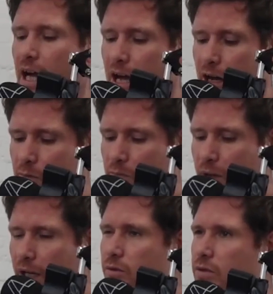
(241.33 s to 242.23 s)

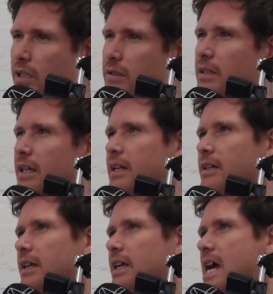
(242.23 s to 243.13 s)
But also, I
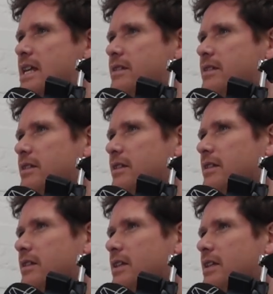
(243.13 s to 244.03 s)
think it has
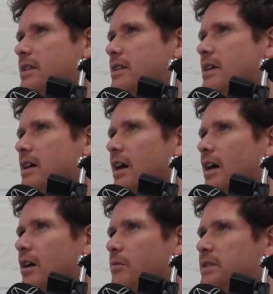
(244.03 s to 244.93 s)
the
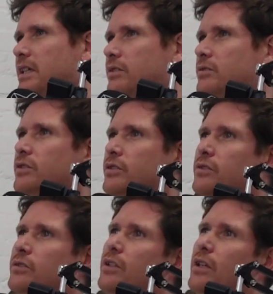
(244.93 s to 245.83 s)
potential
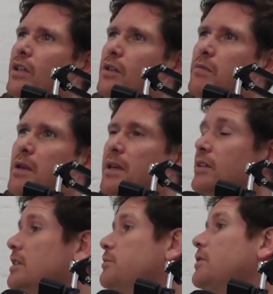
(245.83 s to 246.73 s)
to maybe
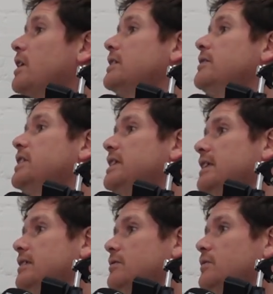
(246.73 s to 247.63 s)
increase
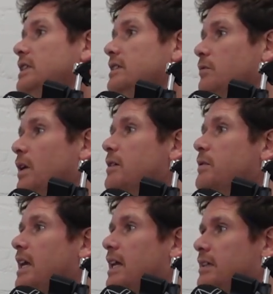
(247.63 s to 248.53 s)
productivity, which is a way that
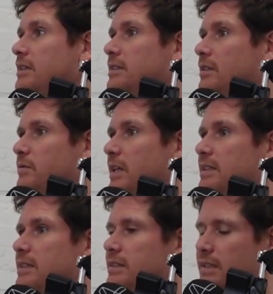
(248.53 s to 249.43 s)
we can increase our
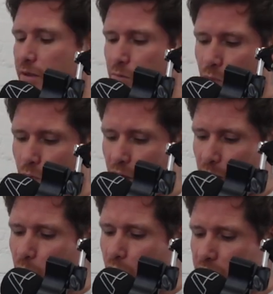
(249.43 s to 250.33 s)
fees. Yeah.
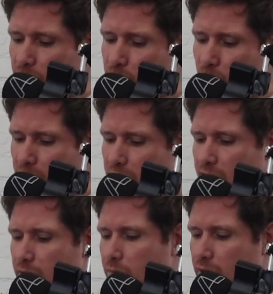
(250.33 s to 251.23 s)
What are you
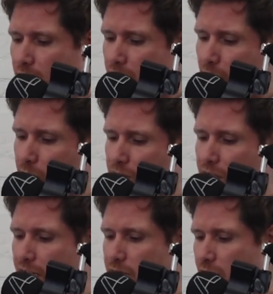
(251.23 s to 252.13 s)
thinking with how much
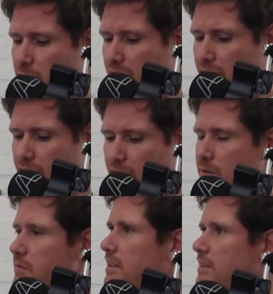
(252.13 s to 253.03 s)
of the 85 million are you going
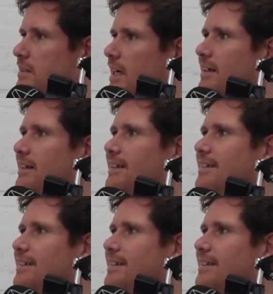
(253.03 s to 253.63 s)
to invest into AI?